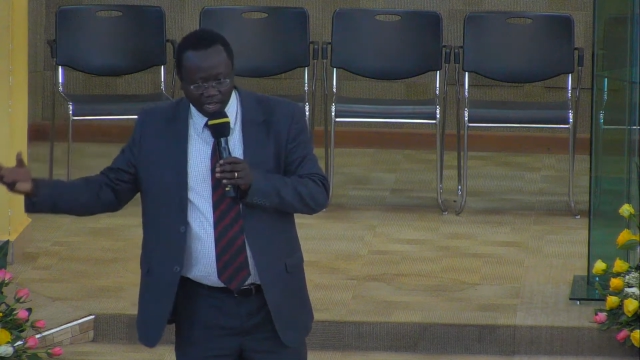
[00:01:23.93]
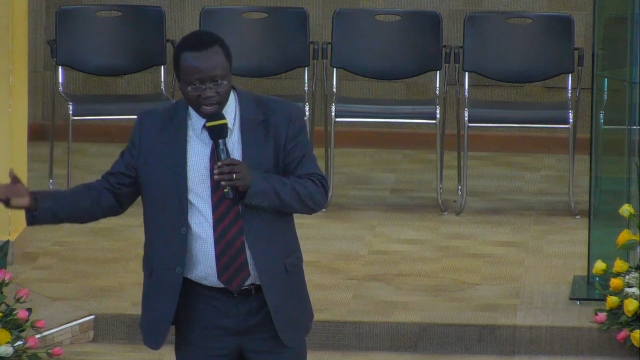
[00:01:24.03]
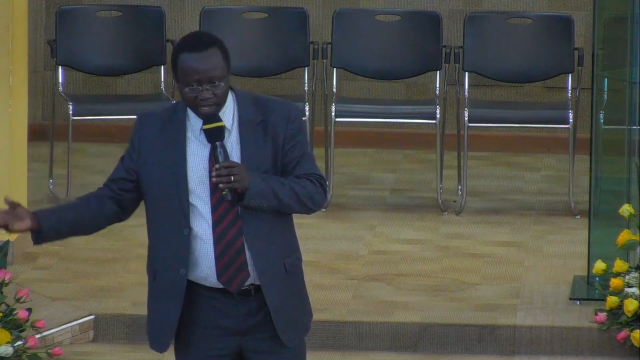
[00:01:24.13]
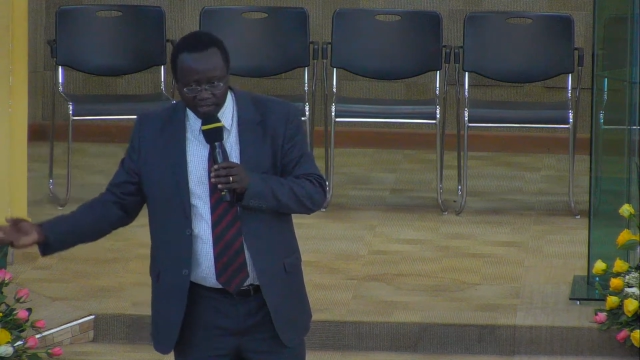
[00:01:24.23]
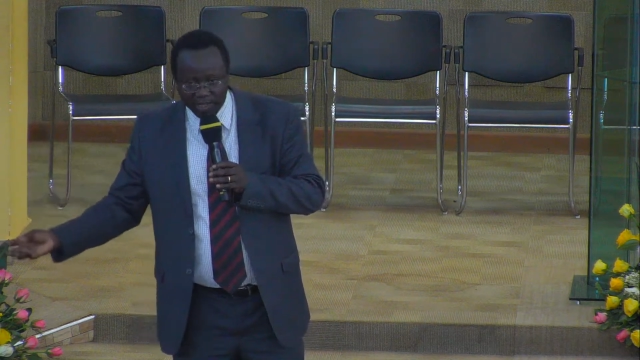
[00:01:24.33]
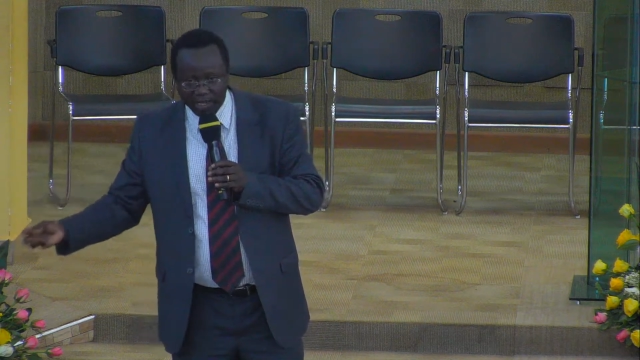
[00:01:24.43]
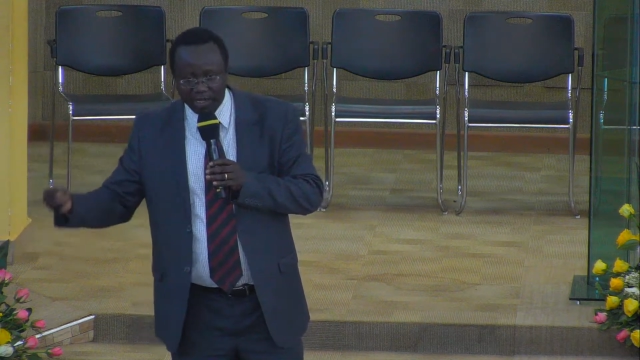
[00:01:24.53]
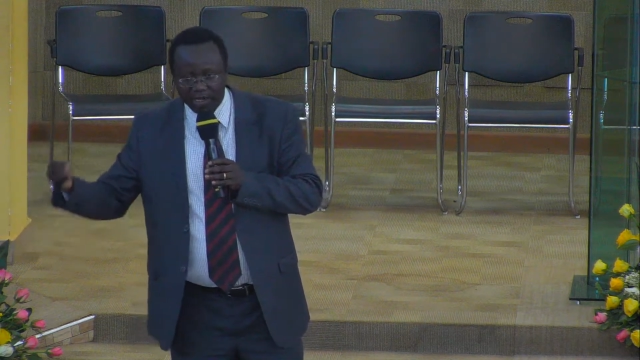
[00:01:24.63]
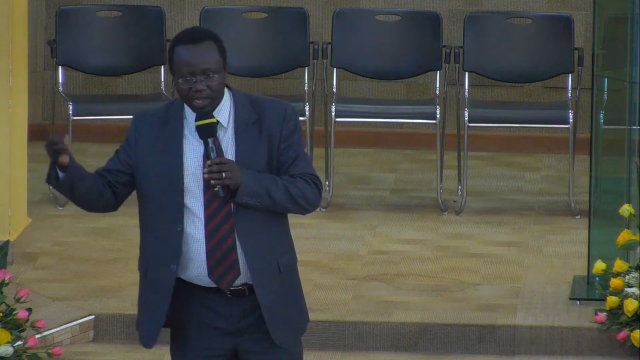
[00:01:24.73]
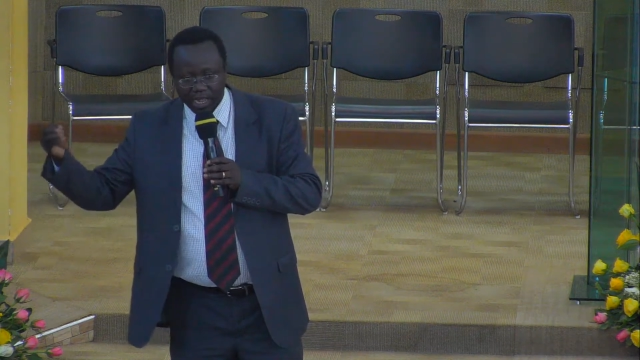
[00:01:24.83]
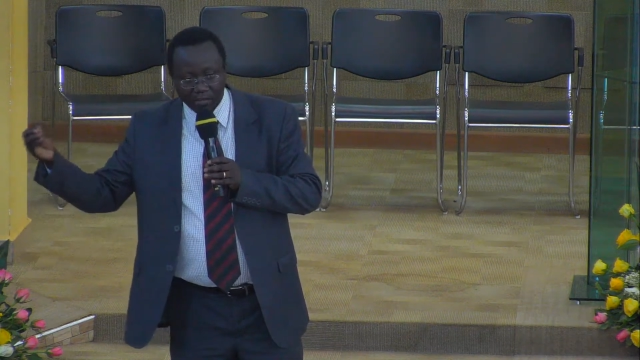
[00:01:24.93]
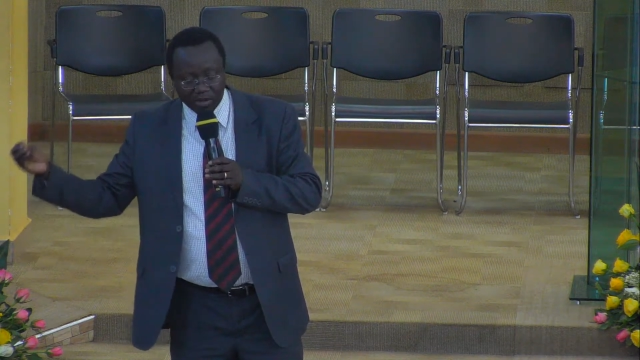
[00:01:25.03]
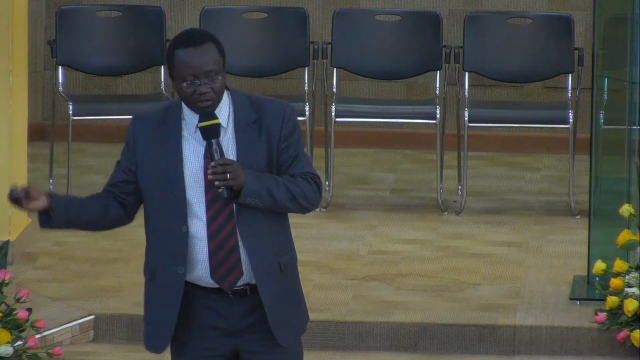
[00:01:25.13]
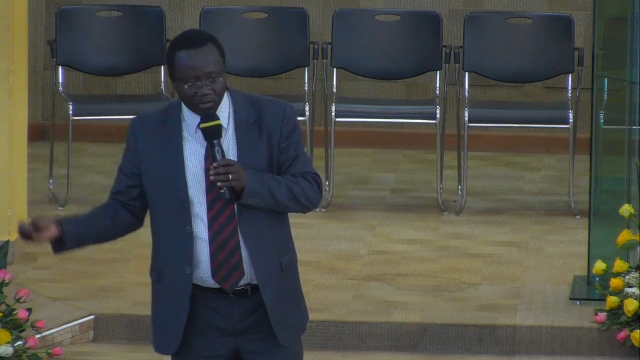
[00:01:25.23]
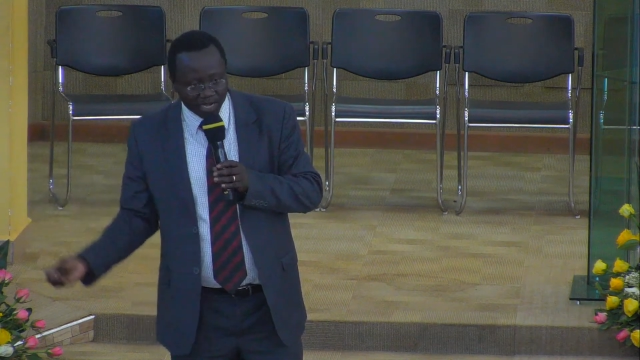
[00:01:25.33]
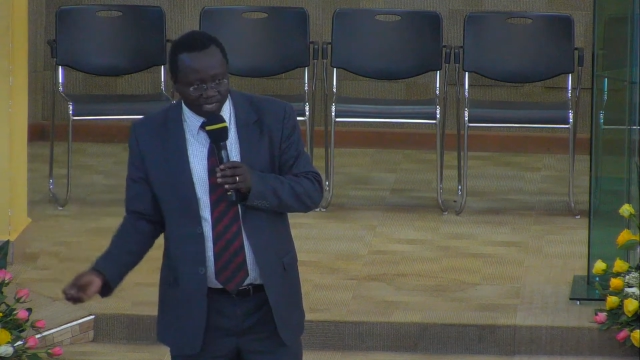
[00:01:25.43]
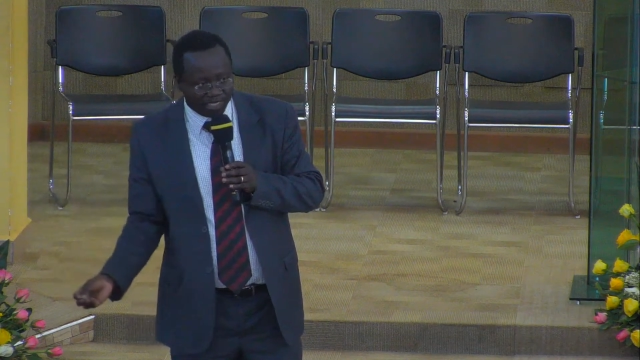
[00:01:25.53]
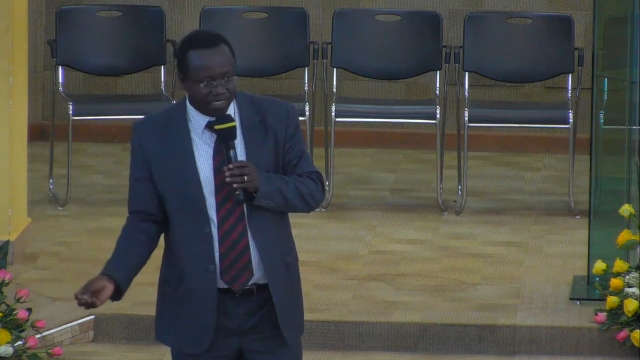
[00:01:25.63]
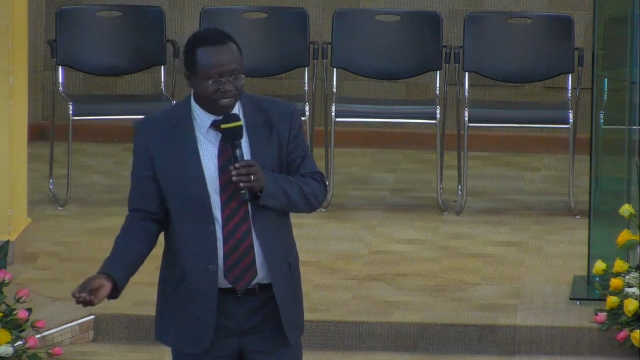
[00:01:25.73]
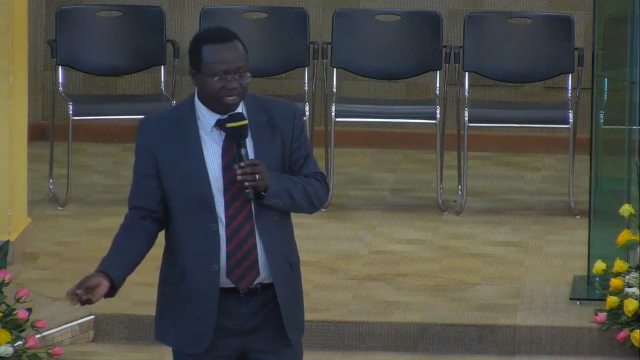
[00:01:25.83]
other
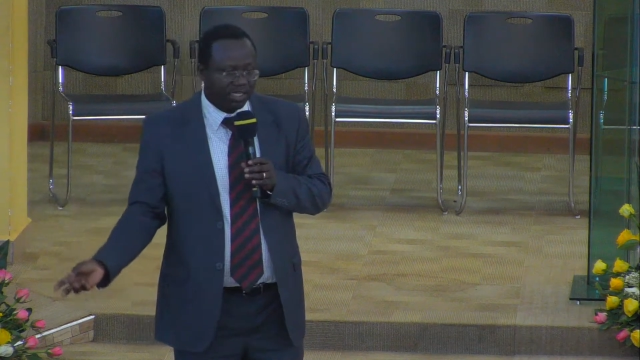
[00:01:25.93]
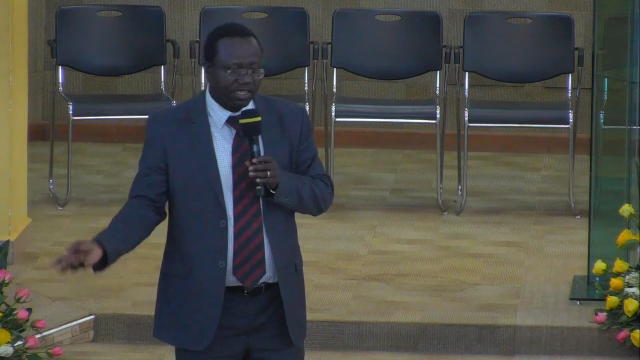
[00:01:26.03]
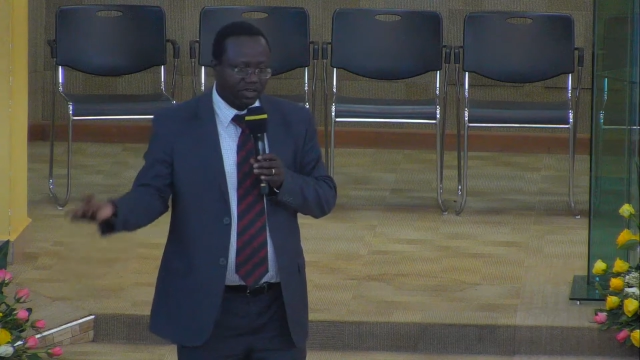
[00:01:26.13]
abnormality